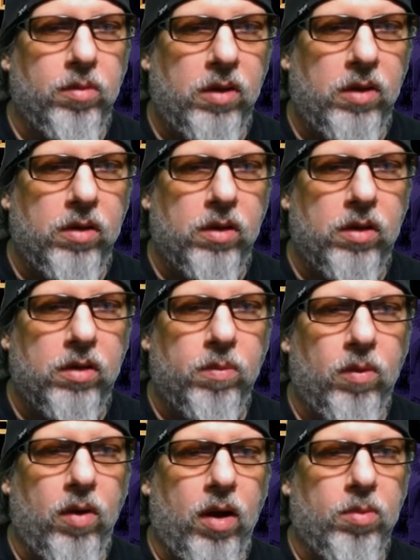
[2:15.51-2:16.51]
Means it's a
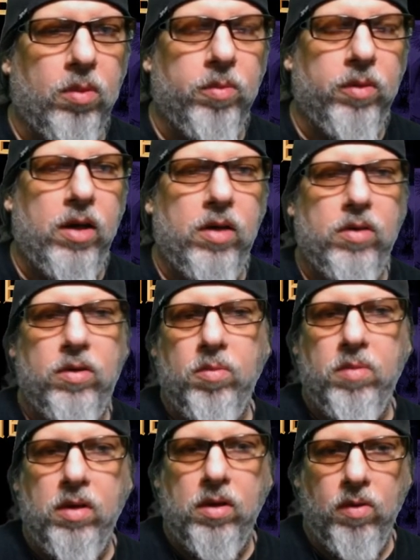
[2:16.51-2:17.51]
problem and it should
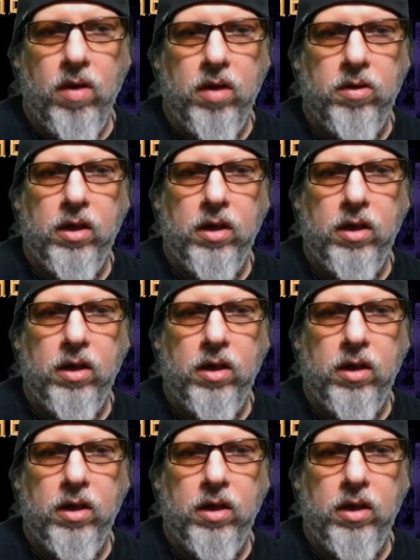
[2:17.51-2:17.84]
be addressed,